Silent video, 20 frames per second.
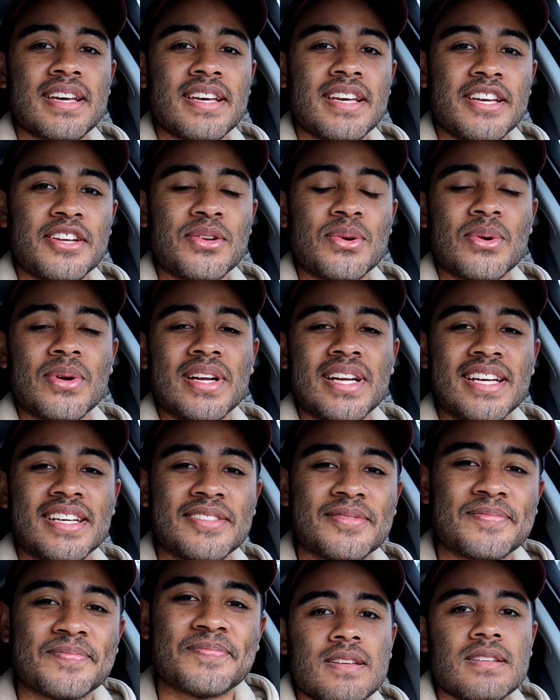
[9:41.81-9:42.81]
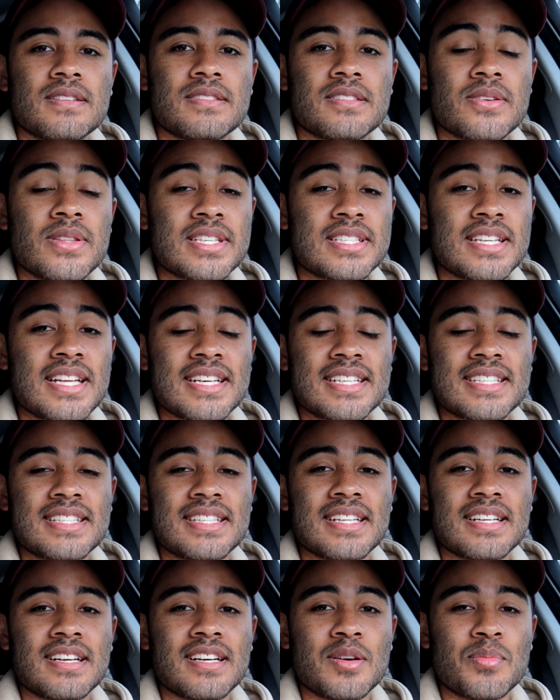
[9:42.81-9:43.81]
ignoring it. So this
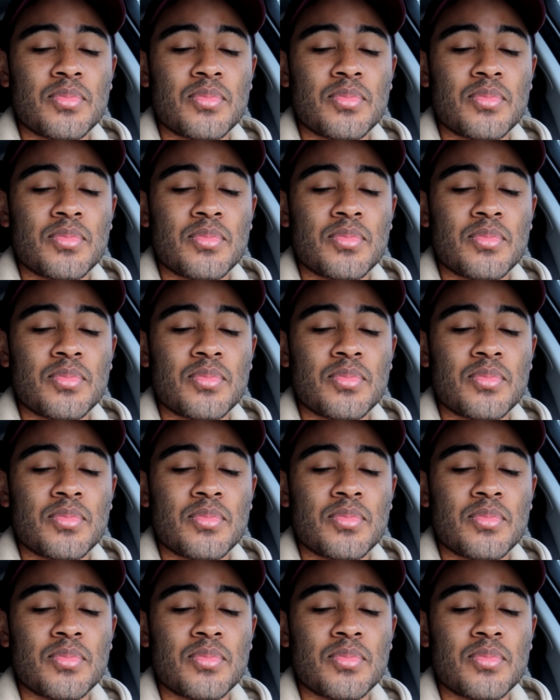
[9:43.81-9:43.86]
next